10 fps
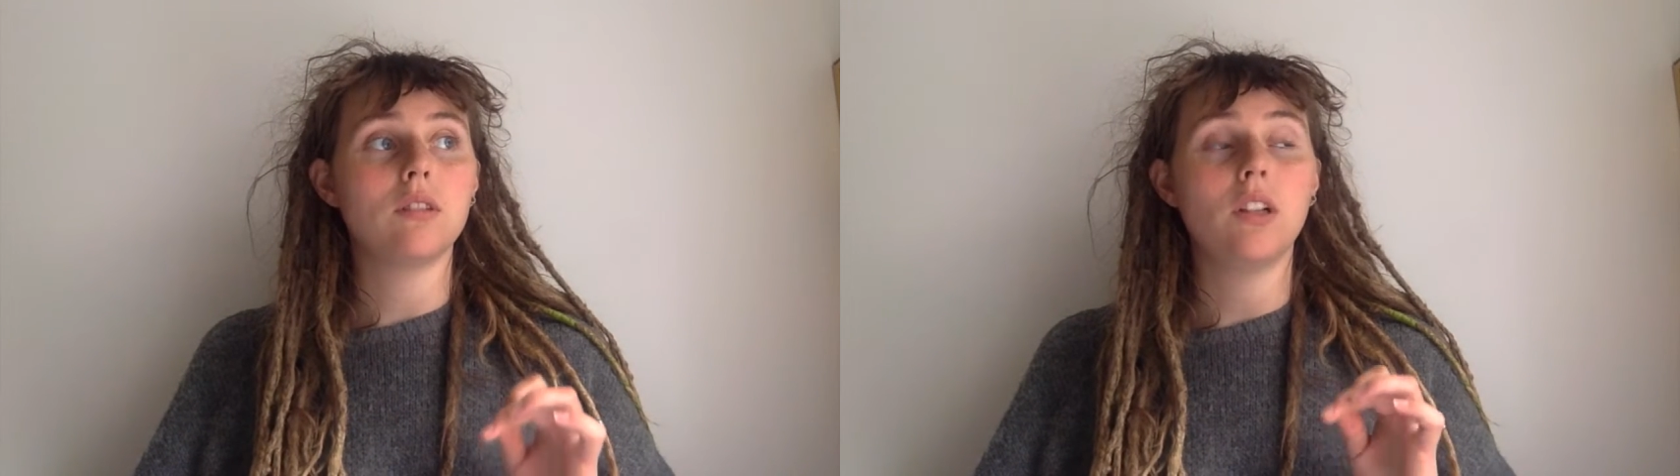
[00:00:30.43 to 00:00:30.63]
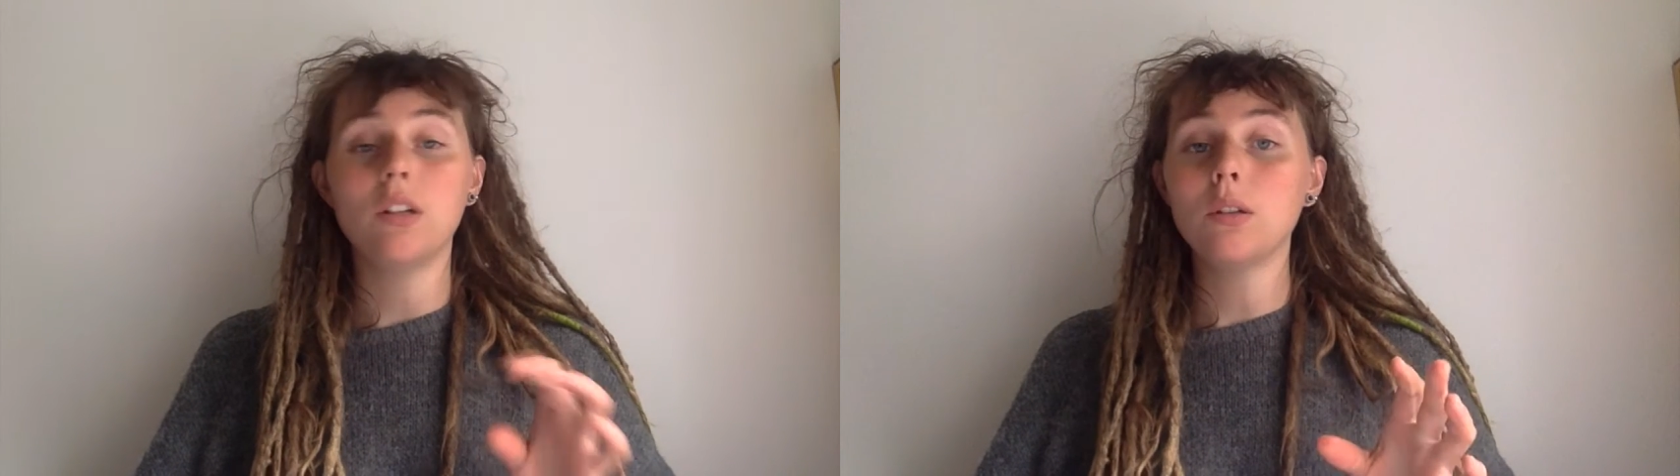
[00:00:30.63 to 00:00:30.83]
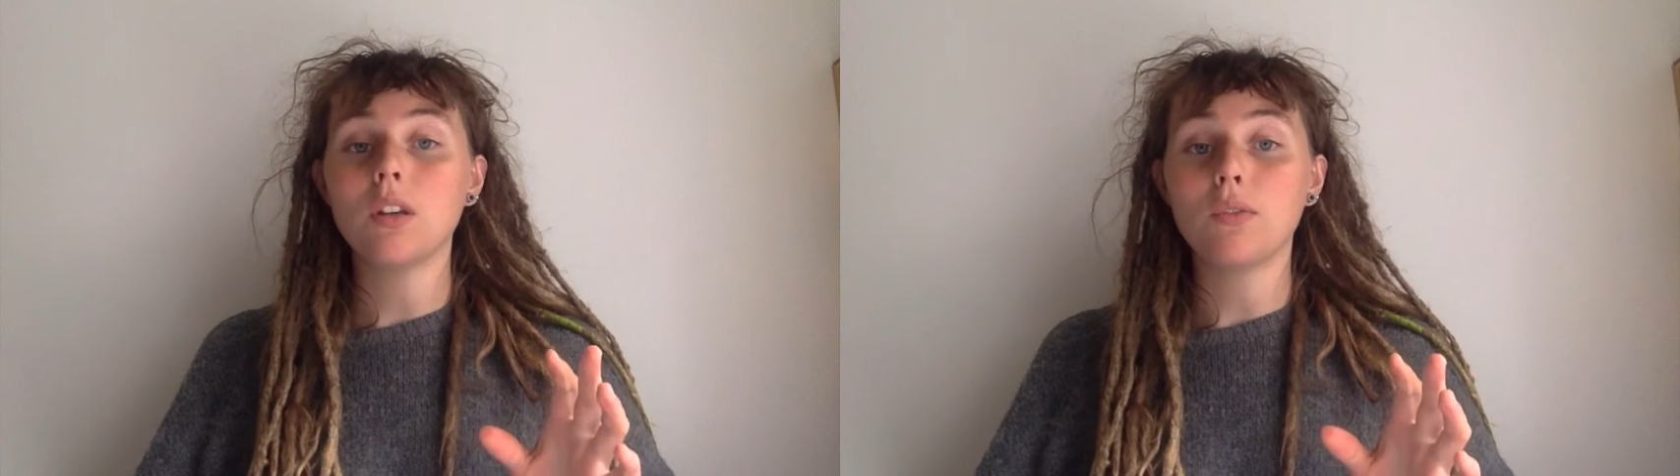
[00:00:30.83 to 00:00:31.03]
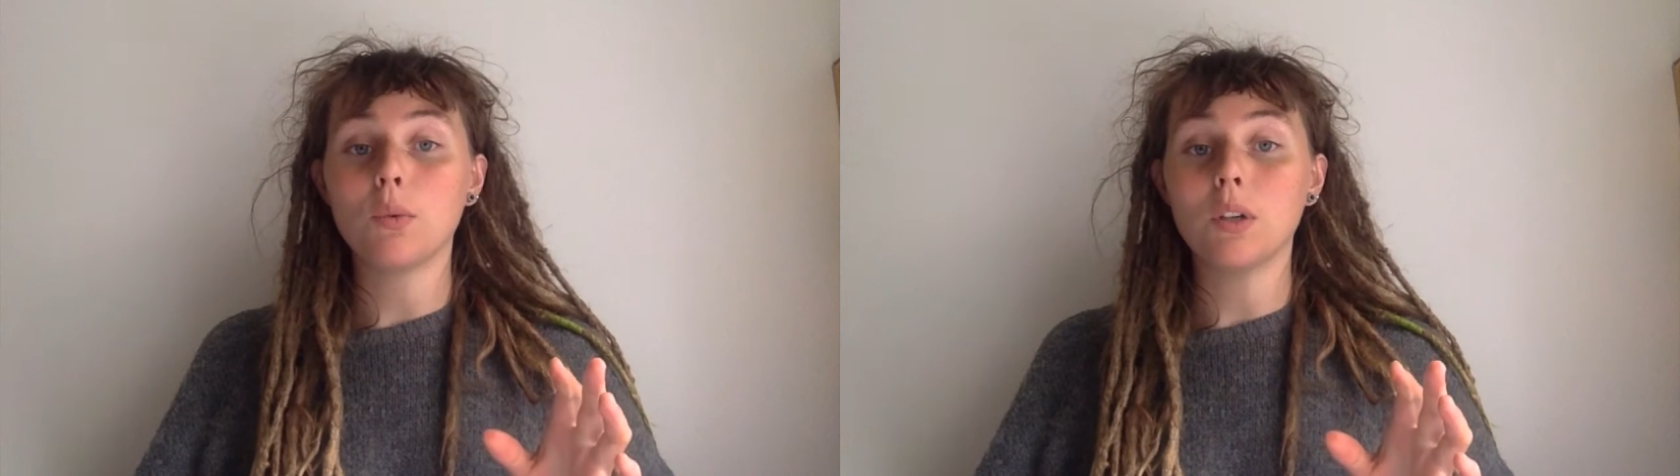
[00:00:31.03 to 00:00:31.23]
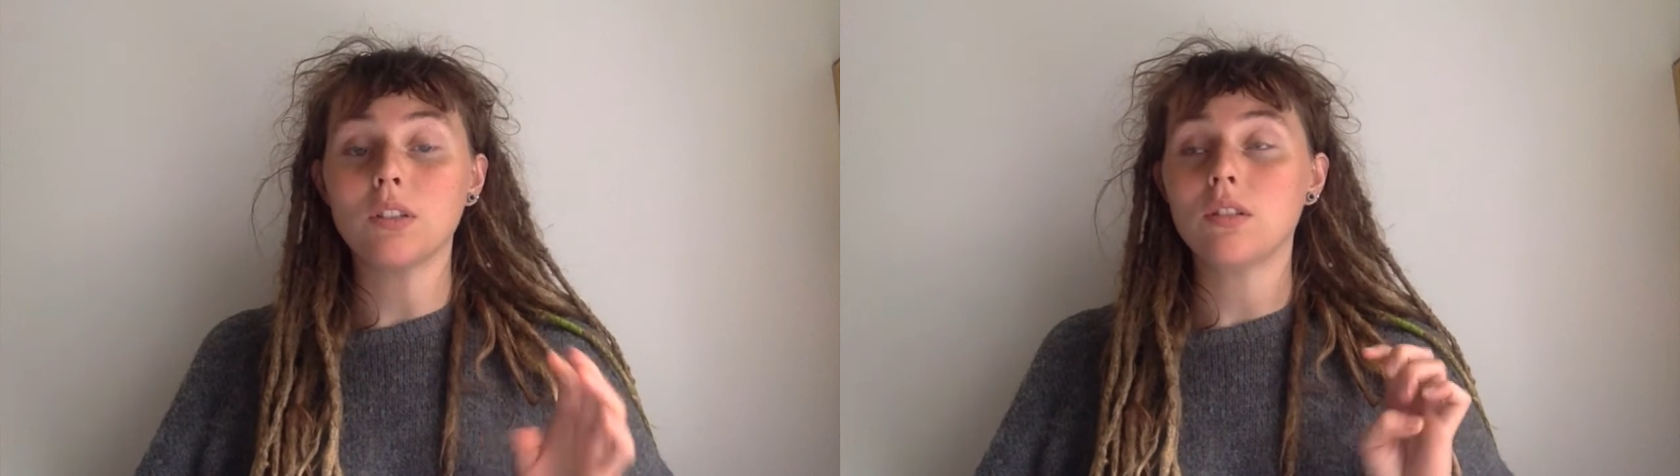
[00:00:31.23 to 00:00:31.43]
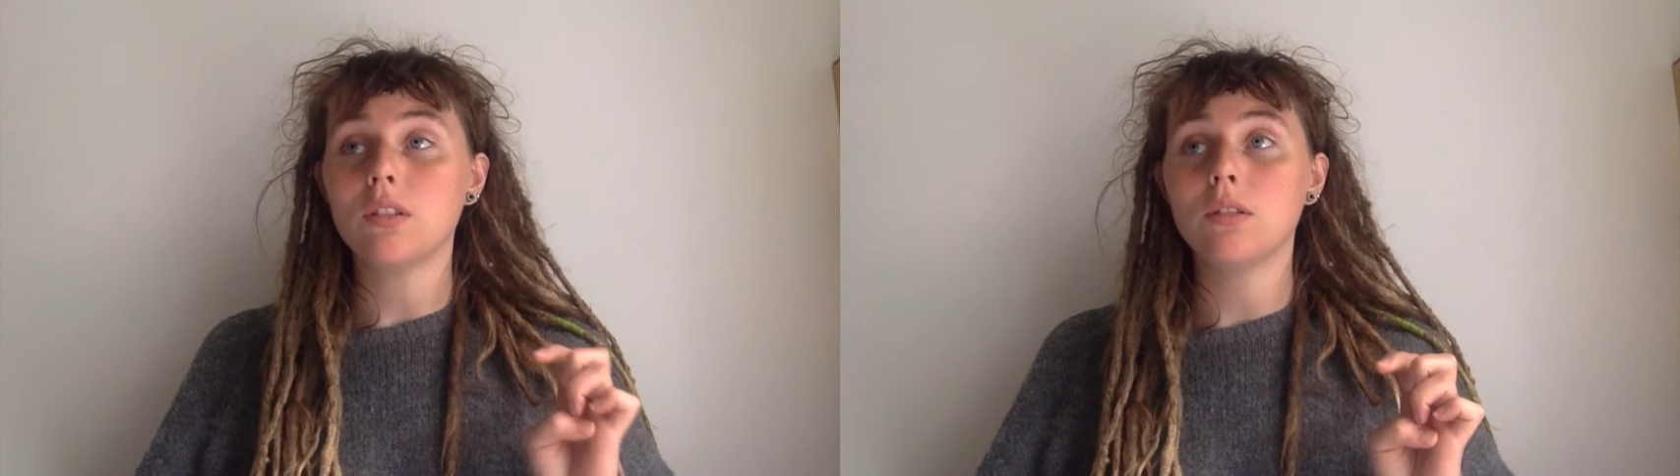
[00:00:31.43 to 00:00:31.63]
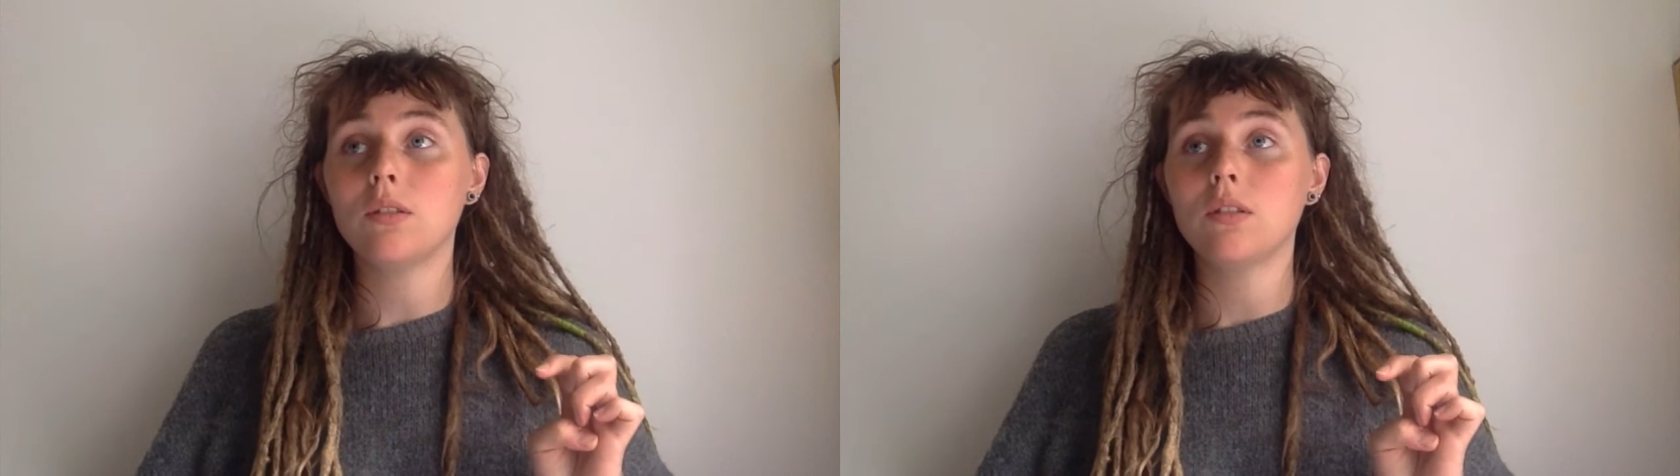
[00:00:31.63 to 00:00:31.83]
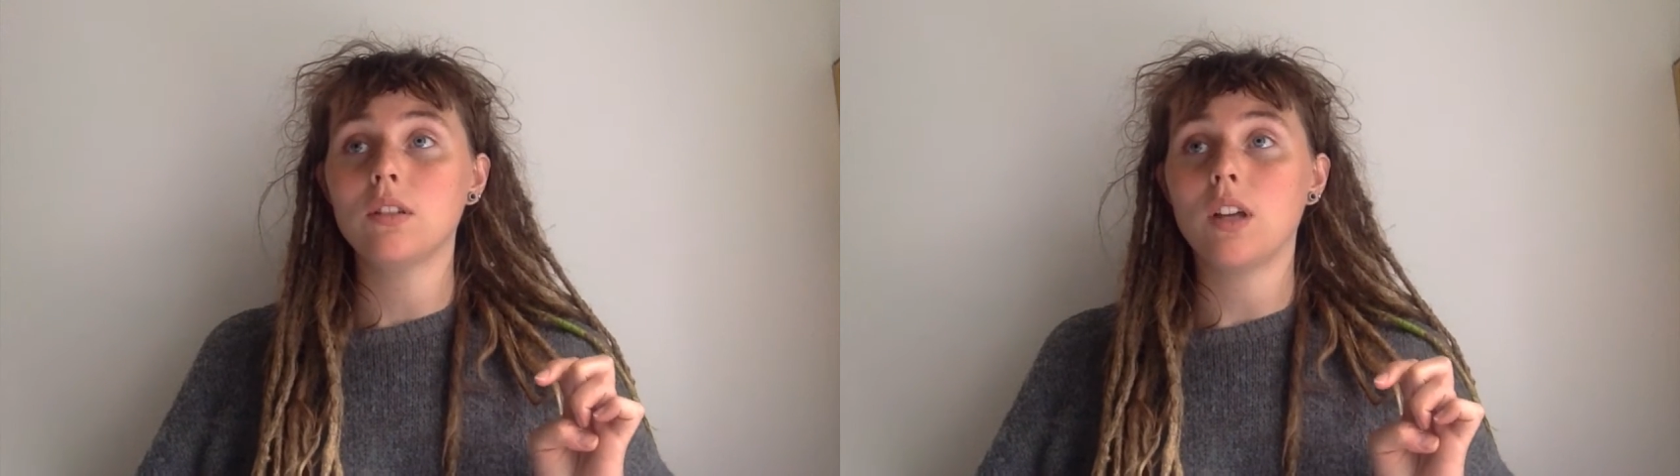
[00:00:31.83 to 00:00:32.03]
Look if you want
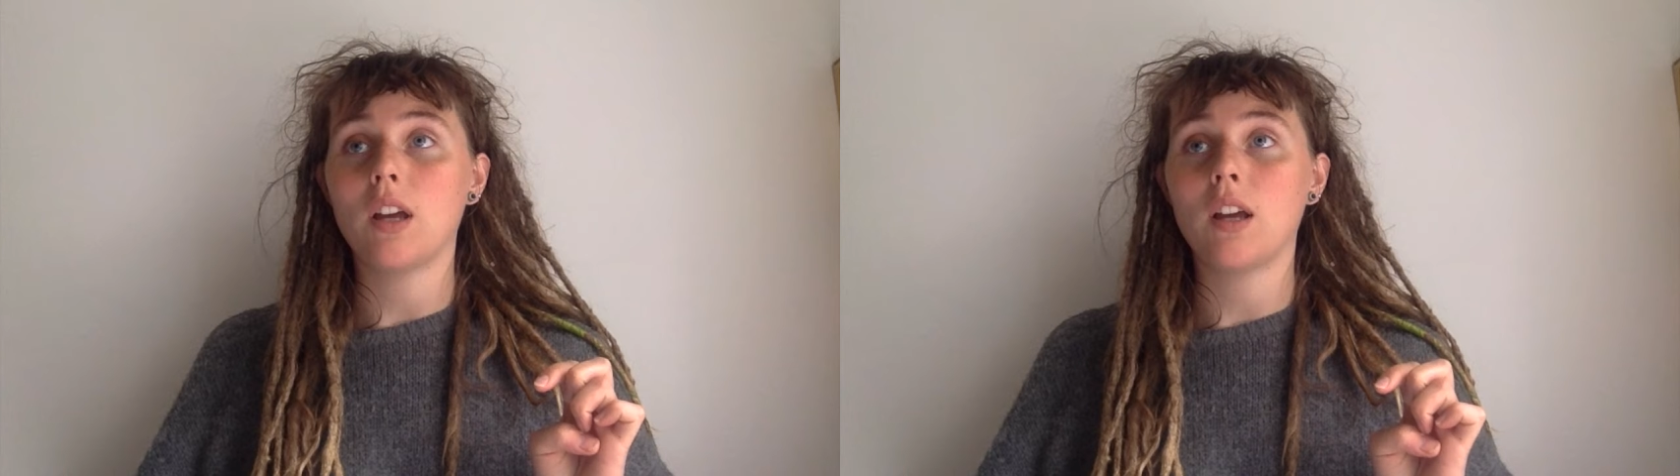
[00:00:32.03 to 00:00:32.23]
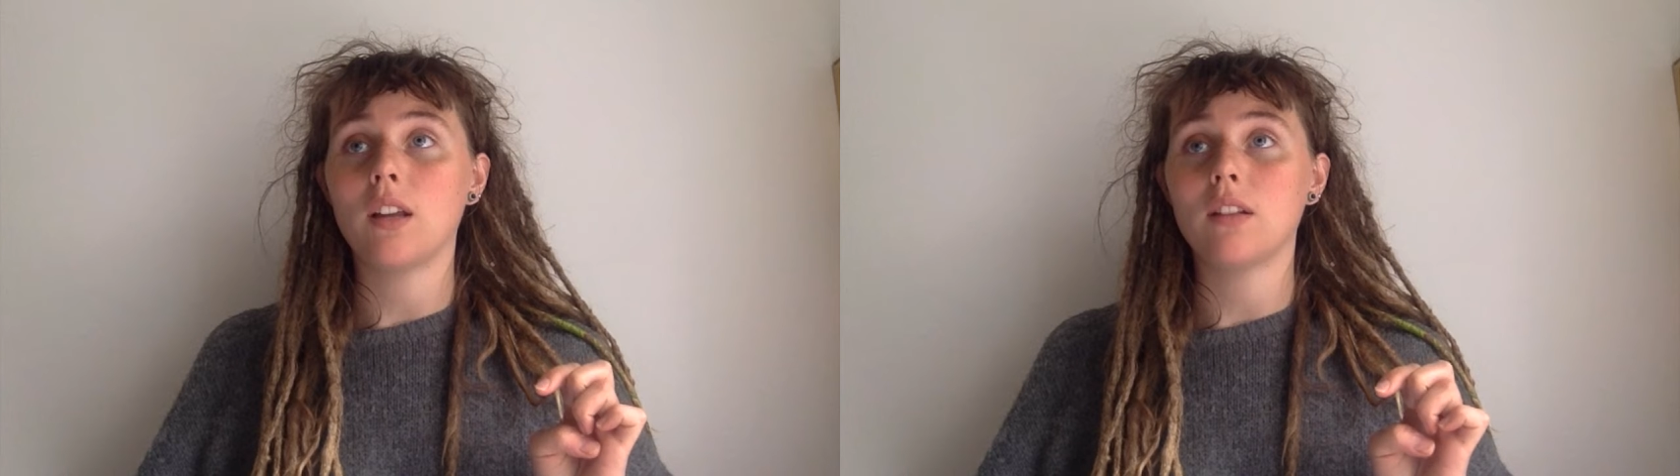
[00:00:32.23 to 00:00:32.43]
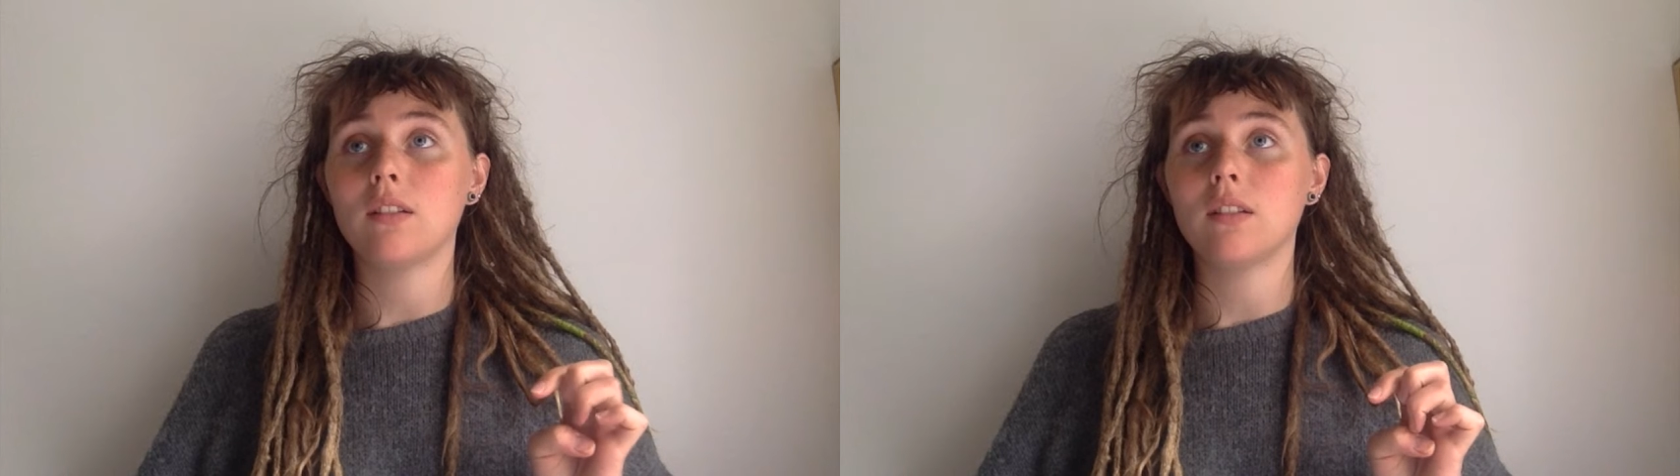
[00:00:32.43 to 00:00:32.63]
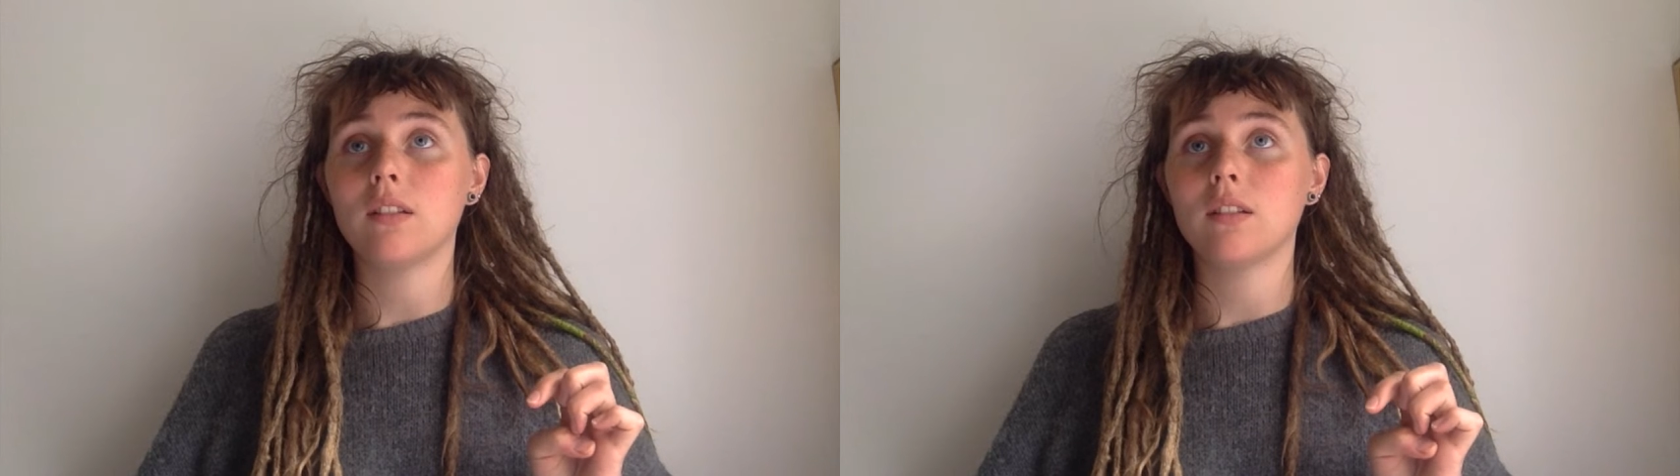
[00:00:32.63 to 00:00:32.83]
to, and